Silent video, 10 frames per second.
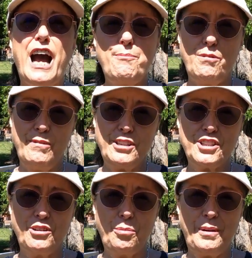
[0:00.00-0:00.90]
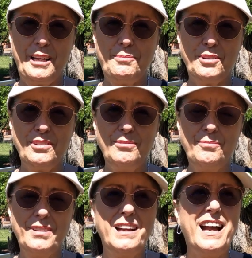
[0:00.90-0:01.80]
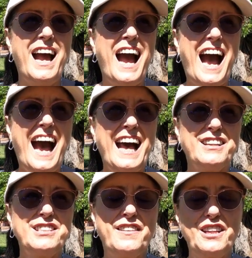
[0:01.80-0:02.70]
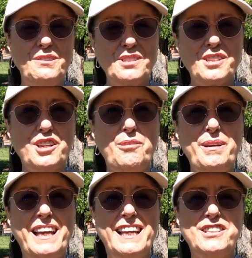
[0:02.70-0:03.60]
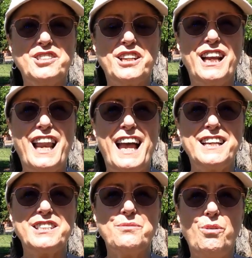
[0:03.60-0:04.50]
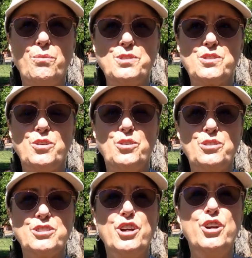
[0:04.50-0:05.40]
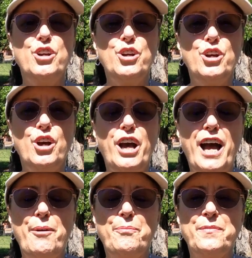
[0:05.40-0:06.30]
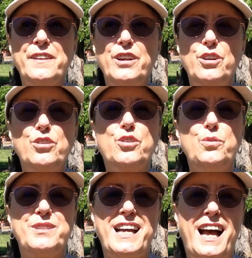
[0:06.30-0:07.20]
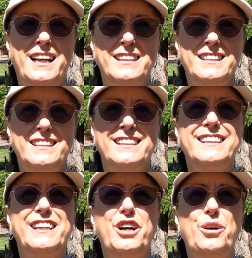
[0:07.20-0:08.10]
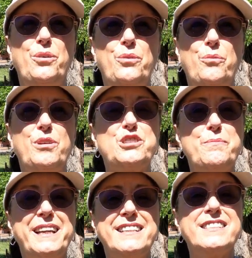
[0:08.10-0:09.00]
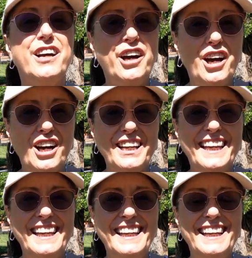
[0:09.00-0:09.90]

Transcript: Aboriginal people, and they used to come here to collect what was called Coota, which means honey.